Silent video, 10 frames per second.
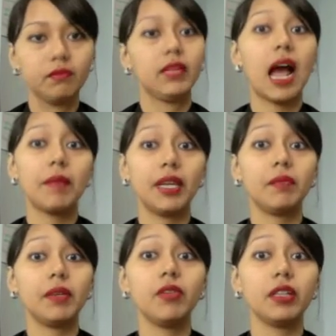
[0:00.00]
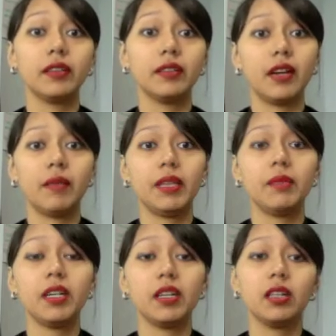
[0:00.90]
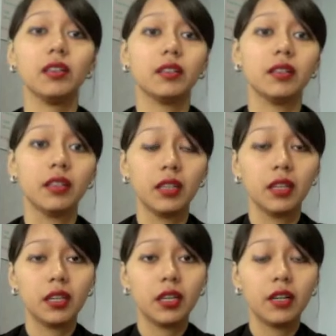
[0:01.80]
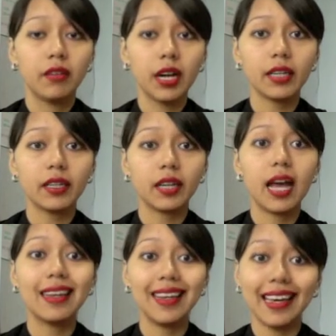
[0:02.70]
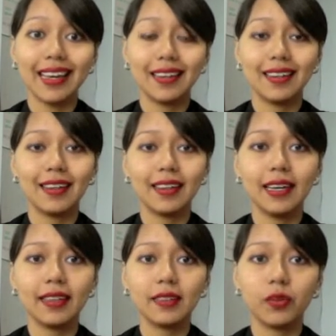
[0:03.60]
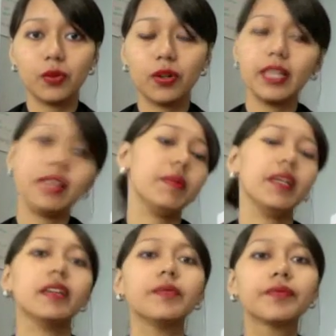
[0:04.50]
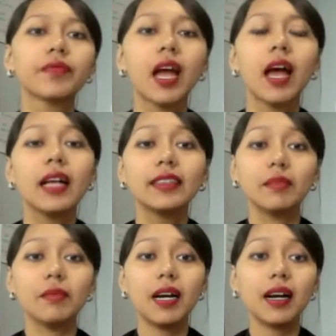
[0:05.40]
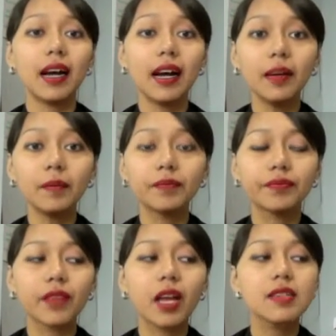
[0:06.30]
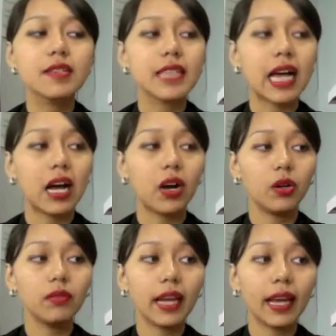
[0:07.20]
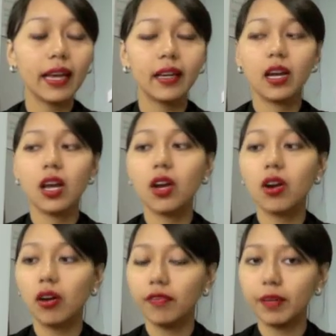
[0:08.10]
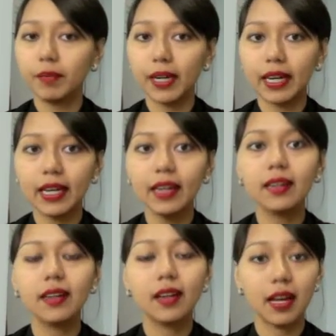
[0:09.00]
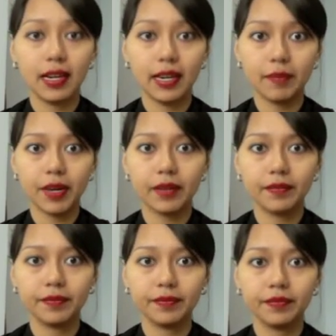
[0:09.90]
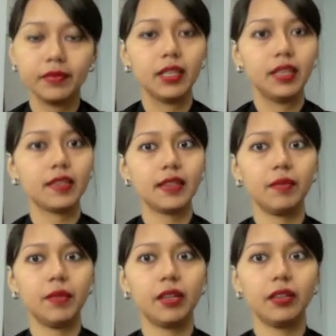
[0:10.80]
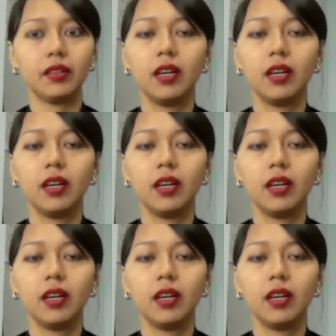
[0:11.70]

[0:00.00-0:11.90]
I'm in between. I'm in the middle, right? Ale. Ale is a word in the middle. Jamaga sa one coffee bagan alema. It's in the middle.